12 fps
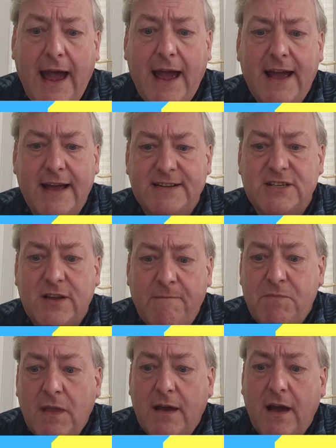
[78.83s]
and
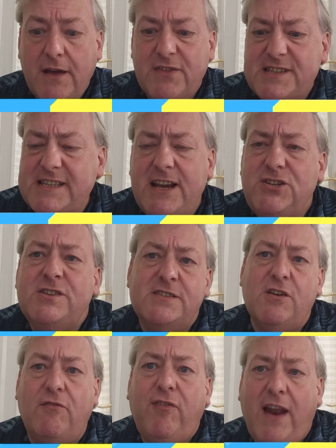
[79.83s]
the
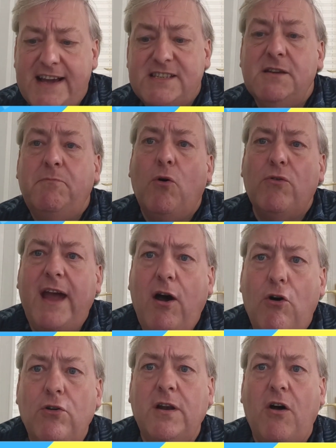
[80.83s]
sessions are flexible,
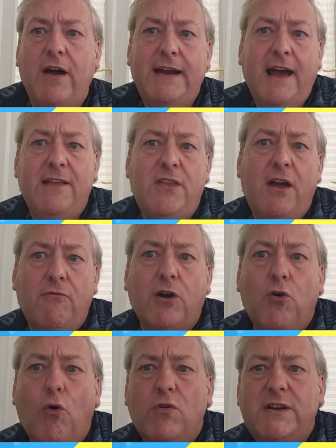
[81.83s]
they're online and they're
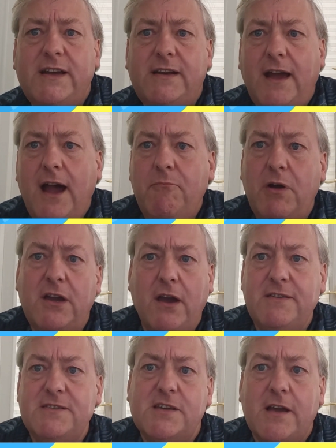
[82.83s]
recorded, and we're
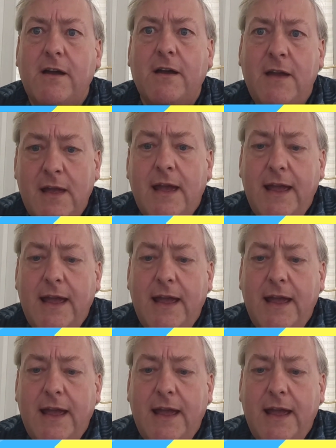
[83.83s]
going to